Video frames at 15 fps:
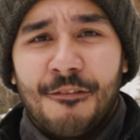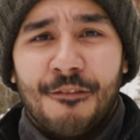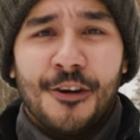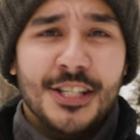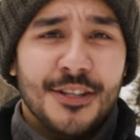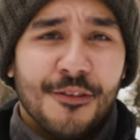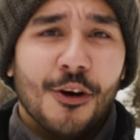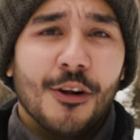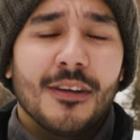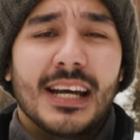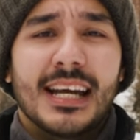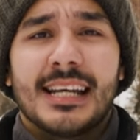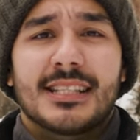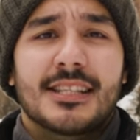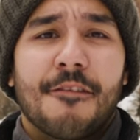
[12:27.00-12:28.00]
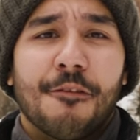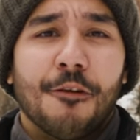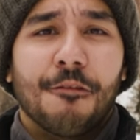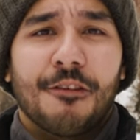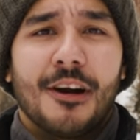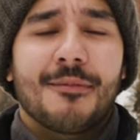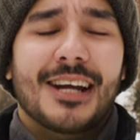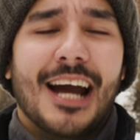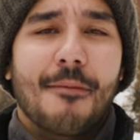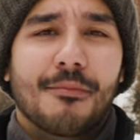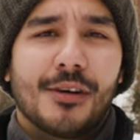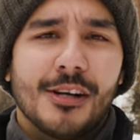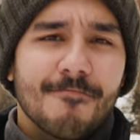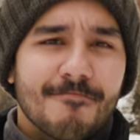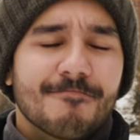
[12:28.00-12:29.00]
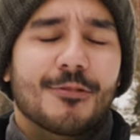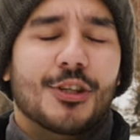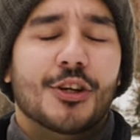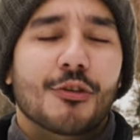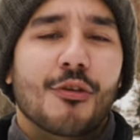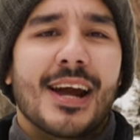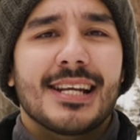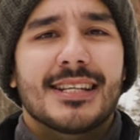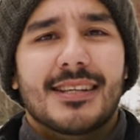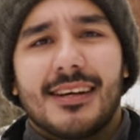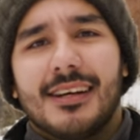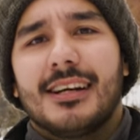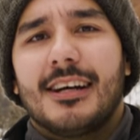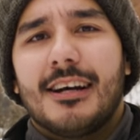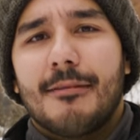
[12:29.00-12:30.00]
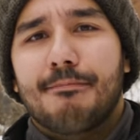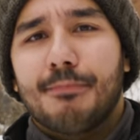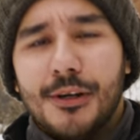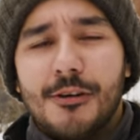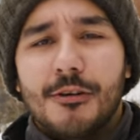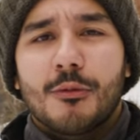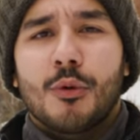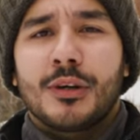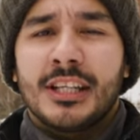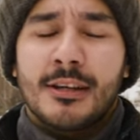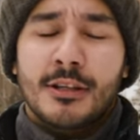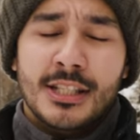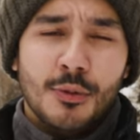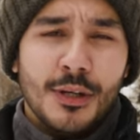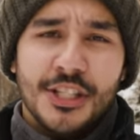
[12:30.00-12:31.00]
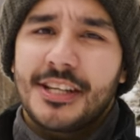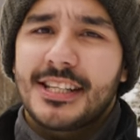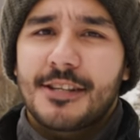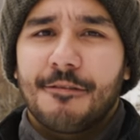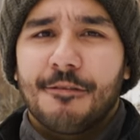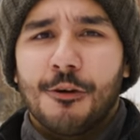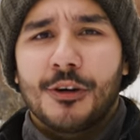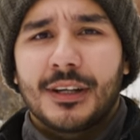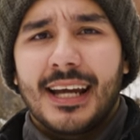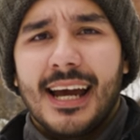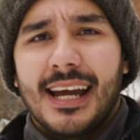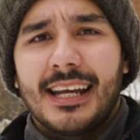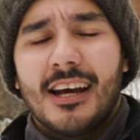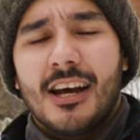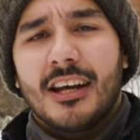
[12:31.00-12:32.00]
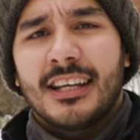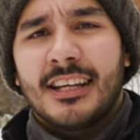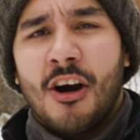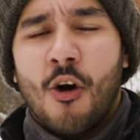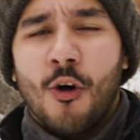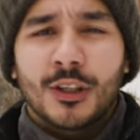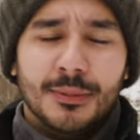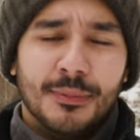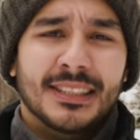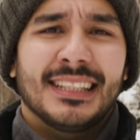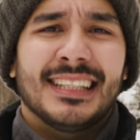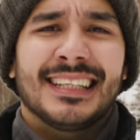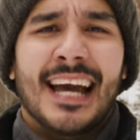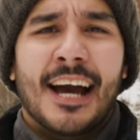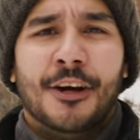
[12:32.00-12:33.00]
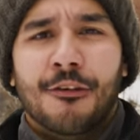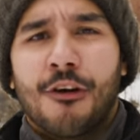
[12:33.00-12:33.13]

First of all, it's a full frame camera, great. But when you switch it into 4K, you automatically get a